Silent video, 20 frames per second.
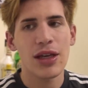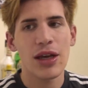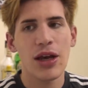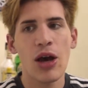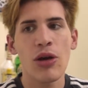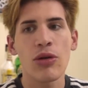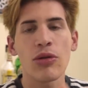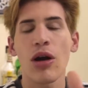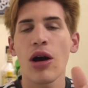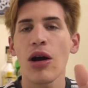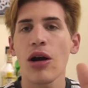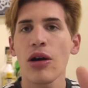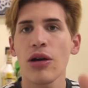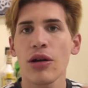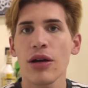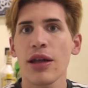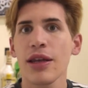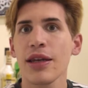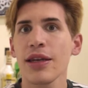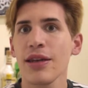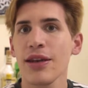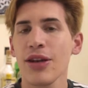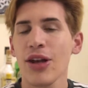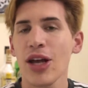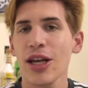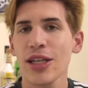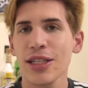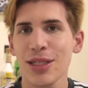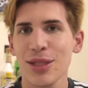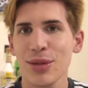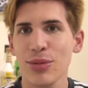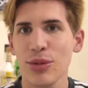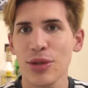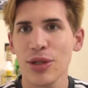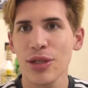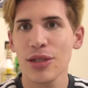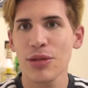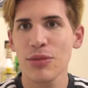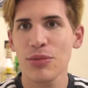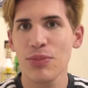Oh, and last
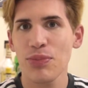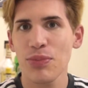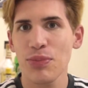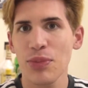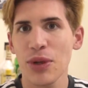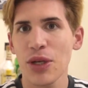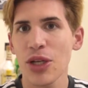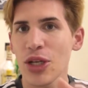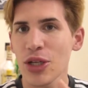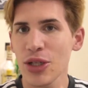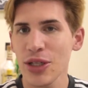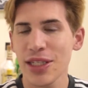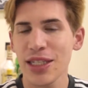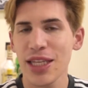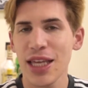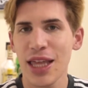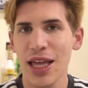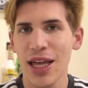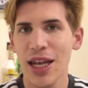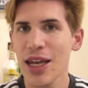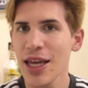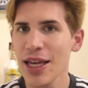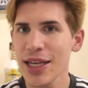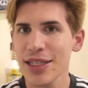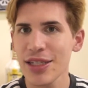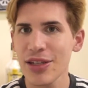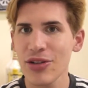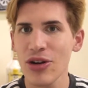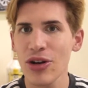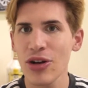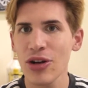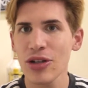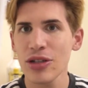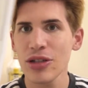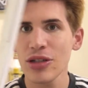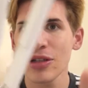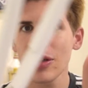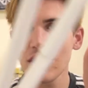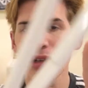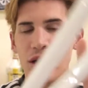one, but you'll see that later
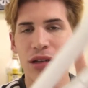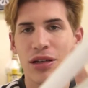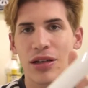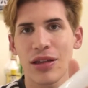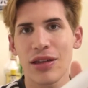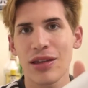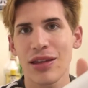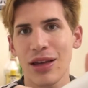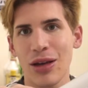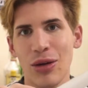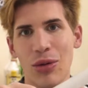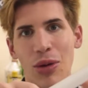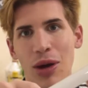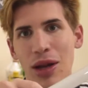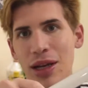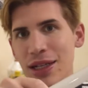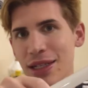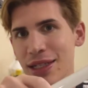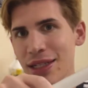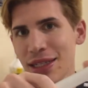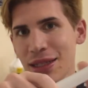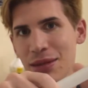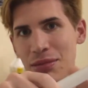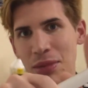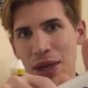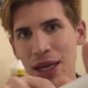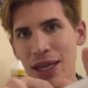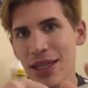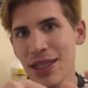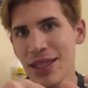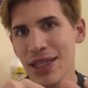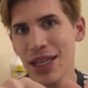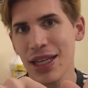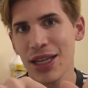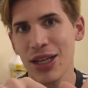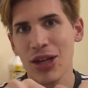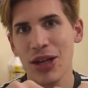on, the quality is amazing.